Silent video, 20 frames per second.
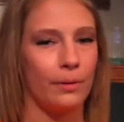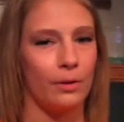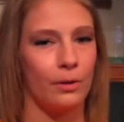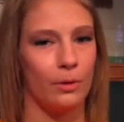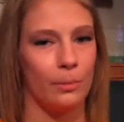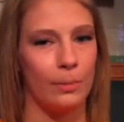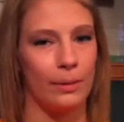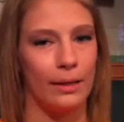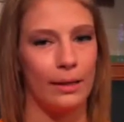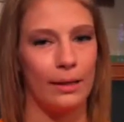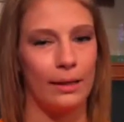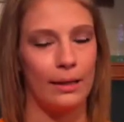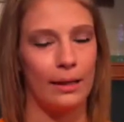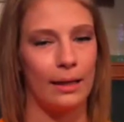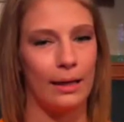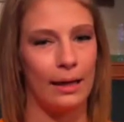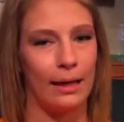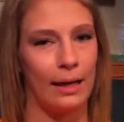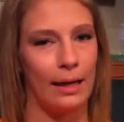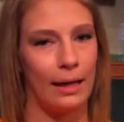a little bit
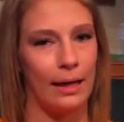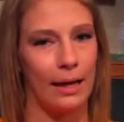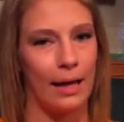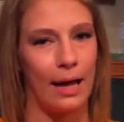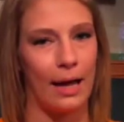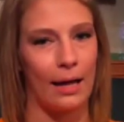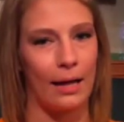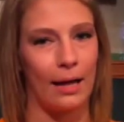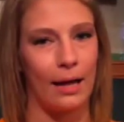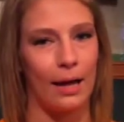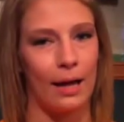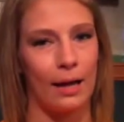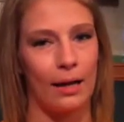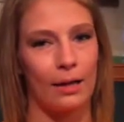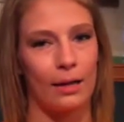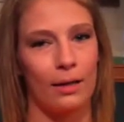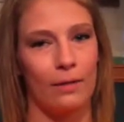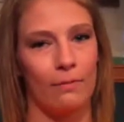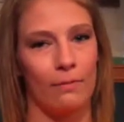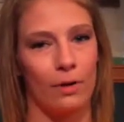and I got
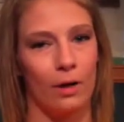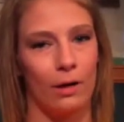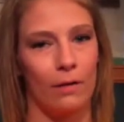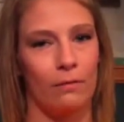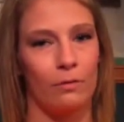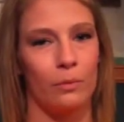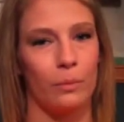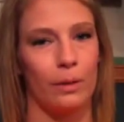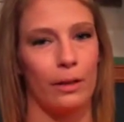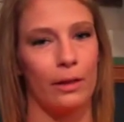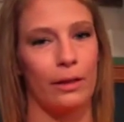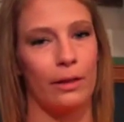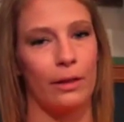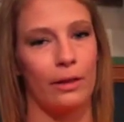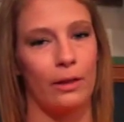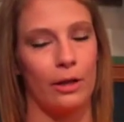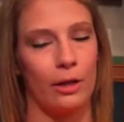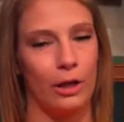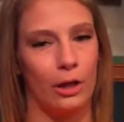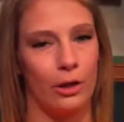involved
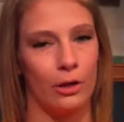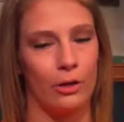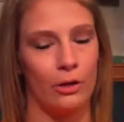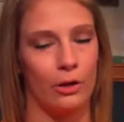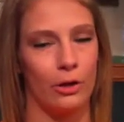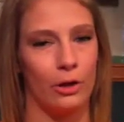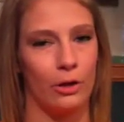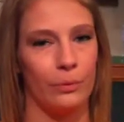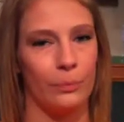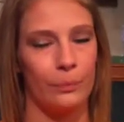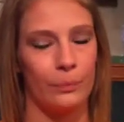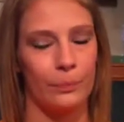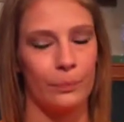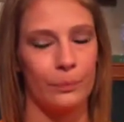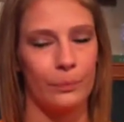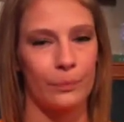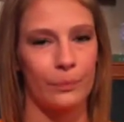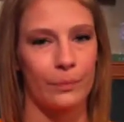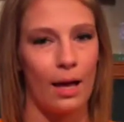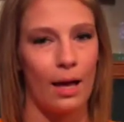with the youth group.
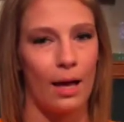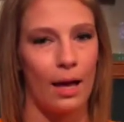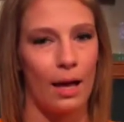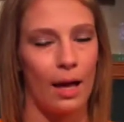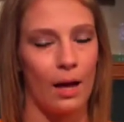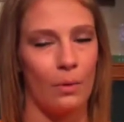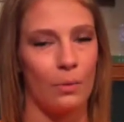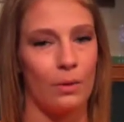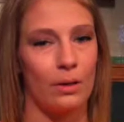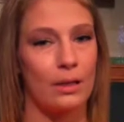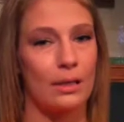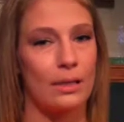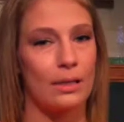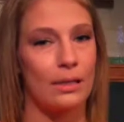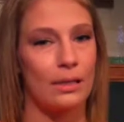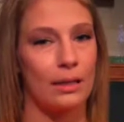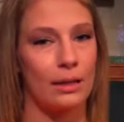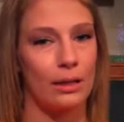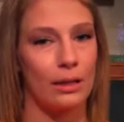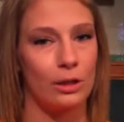I
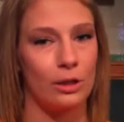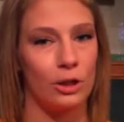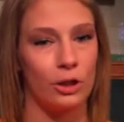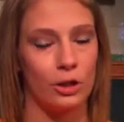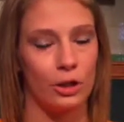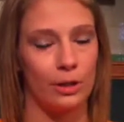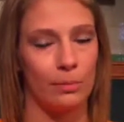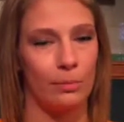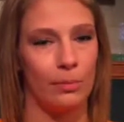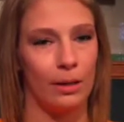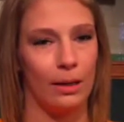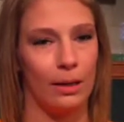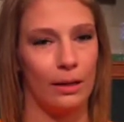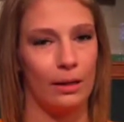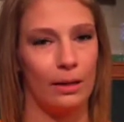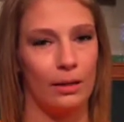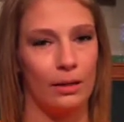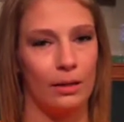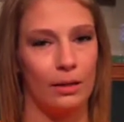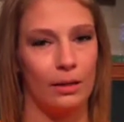was extremely
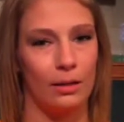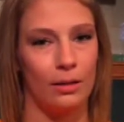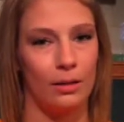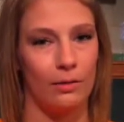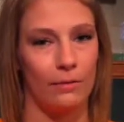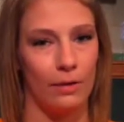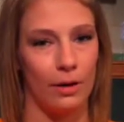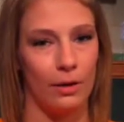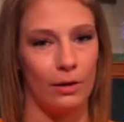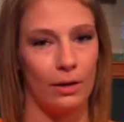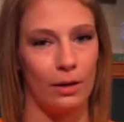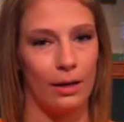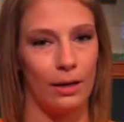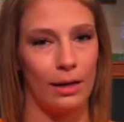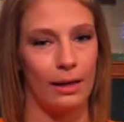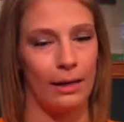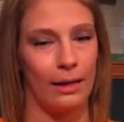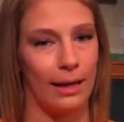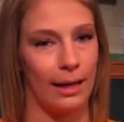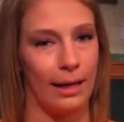devoted
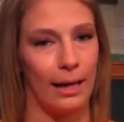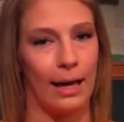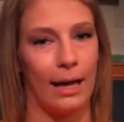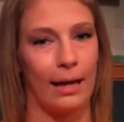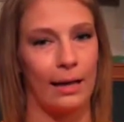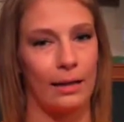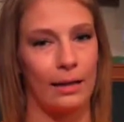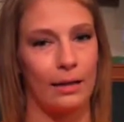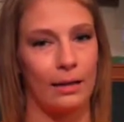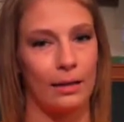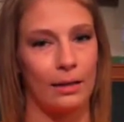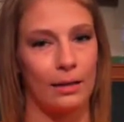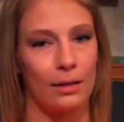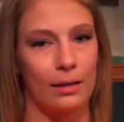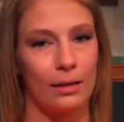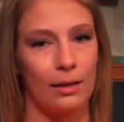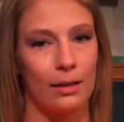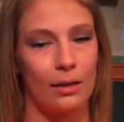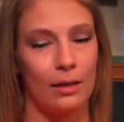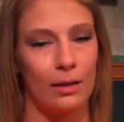and dedicated
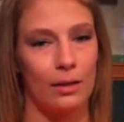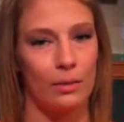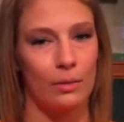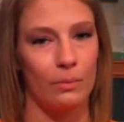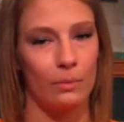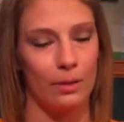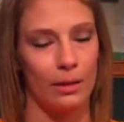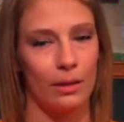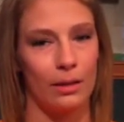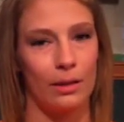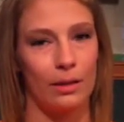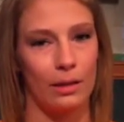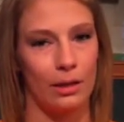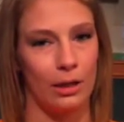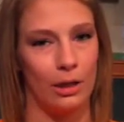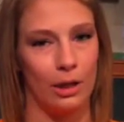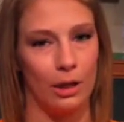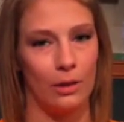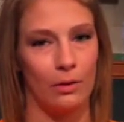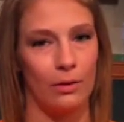with
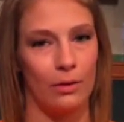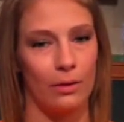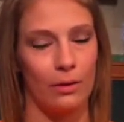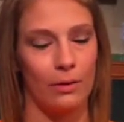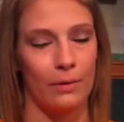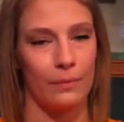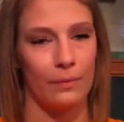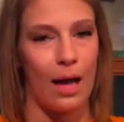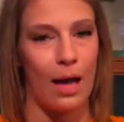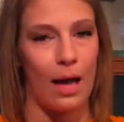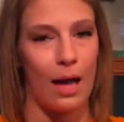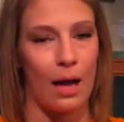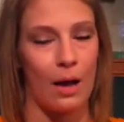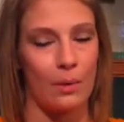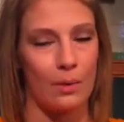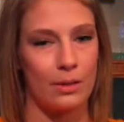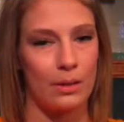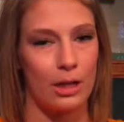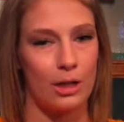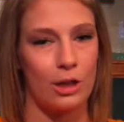the youth.
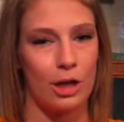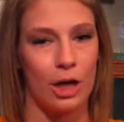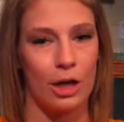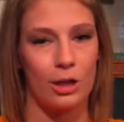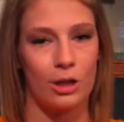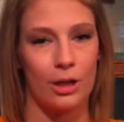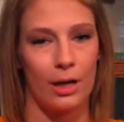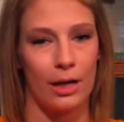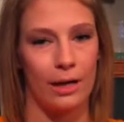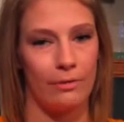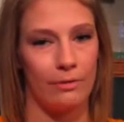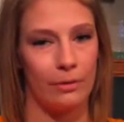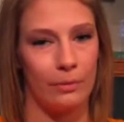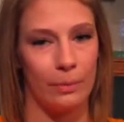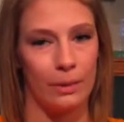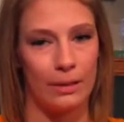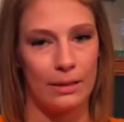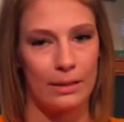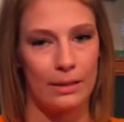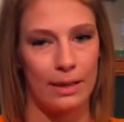I was at church every
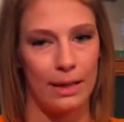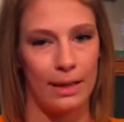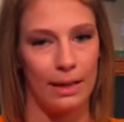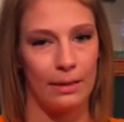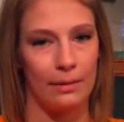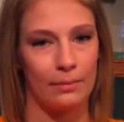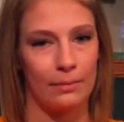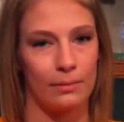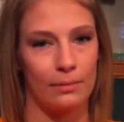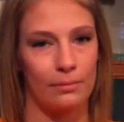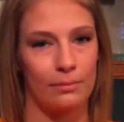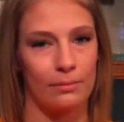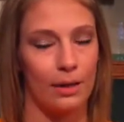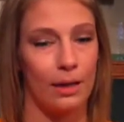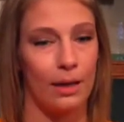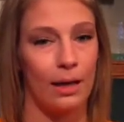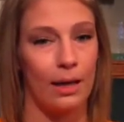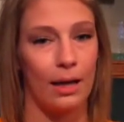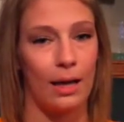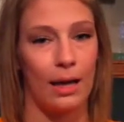Wednesday
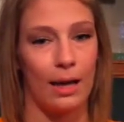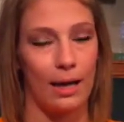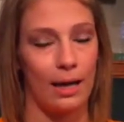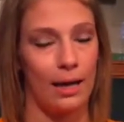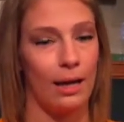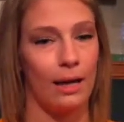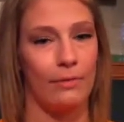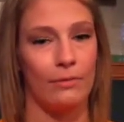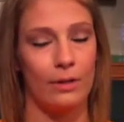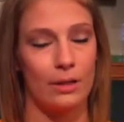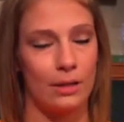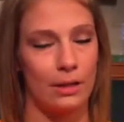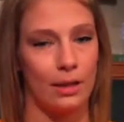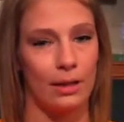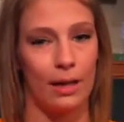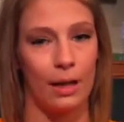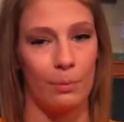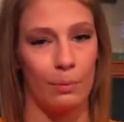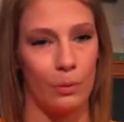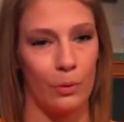and every
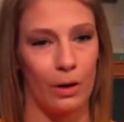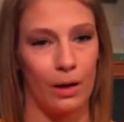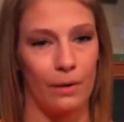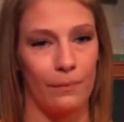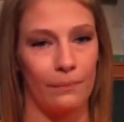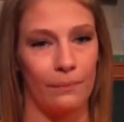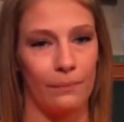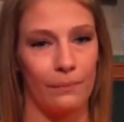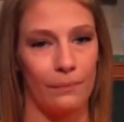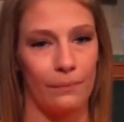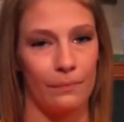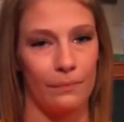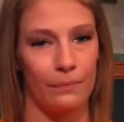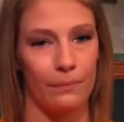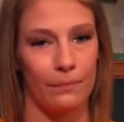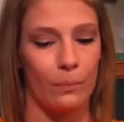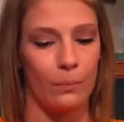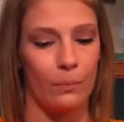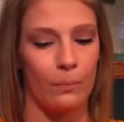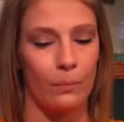Sunday morning.
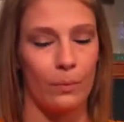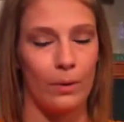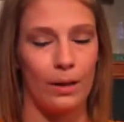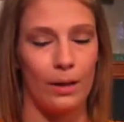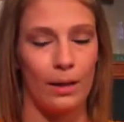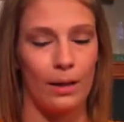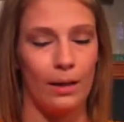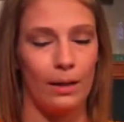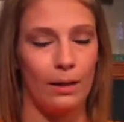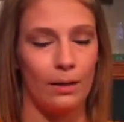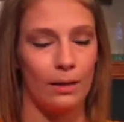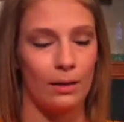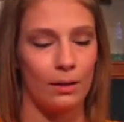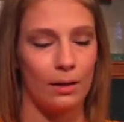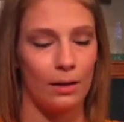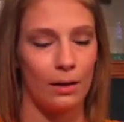We